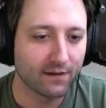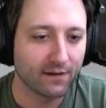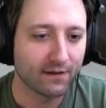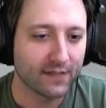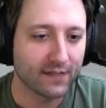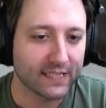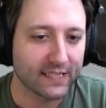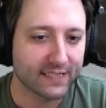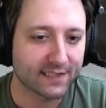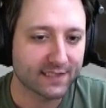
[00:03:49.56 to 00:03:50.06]

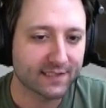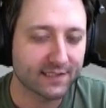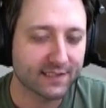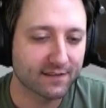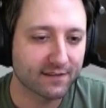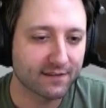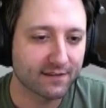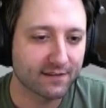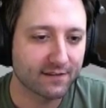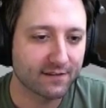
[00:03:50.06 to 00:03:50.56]

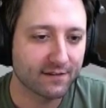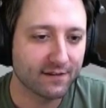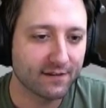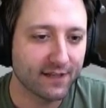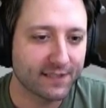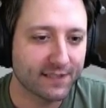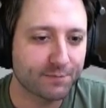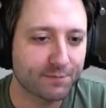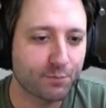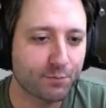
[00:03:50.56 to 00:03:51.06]
It's
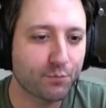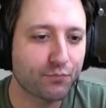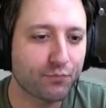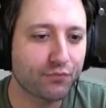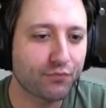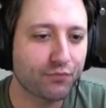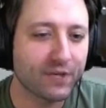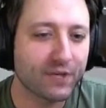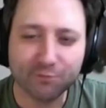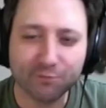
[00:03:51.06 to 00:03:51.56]

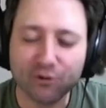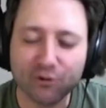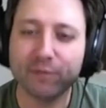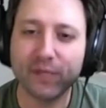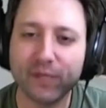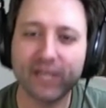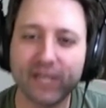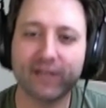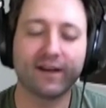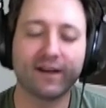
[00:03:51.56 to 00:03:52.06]
pretty
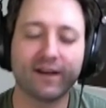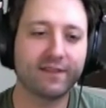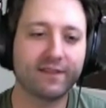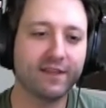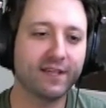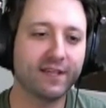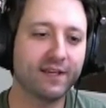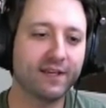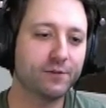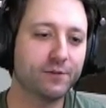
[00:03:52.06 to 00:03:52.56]
big. I
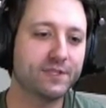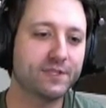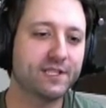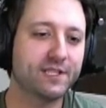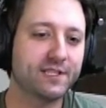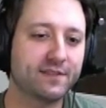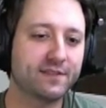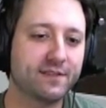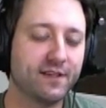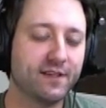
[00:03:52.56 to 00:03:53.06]
think, you know,
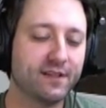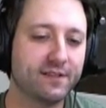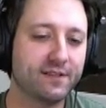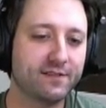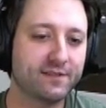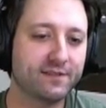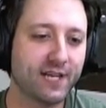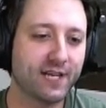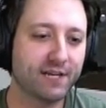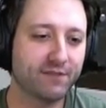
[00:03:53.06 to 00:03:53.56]

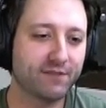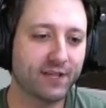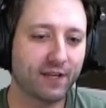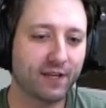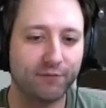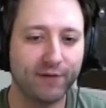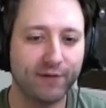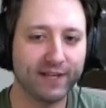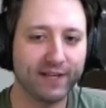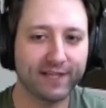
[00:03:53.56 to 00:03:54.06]
it's kind of like a
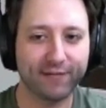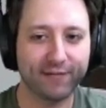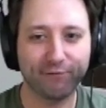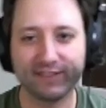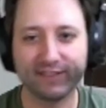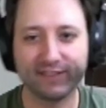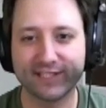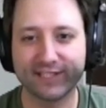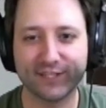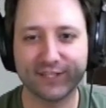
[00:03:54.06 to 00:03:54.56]
thread that
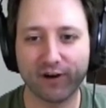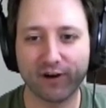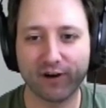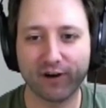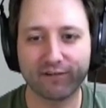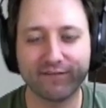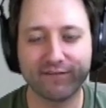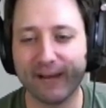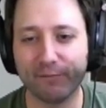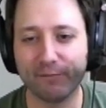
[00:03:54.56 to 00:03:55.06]
runs through our
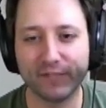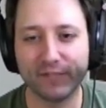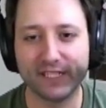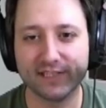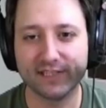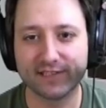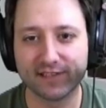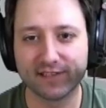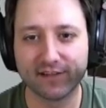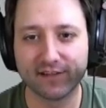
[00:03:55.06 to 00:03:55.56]

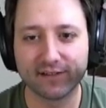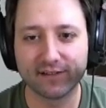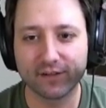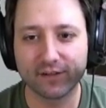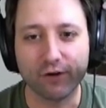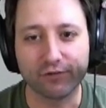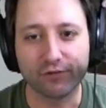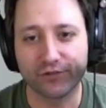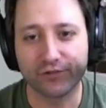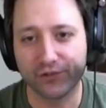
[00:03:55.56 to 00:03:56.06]
family's
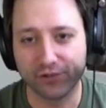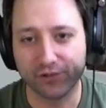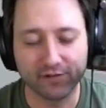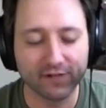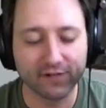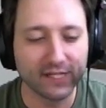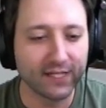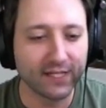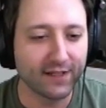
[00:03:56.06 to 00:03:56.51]
culture.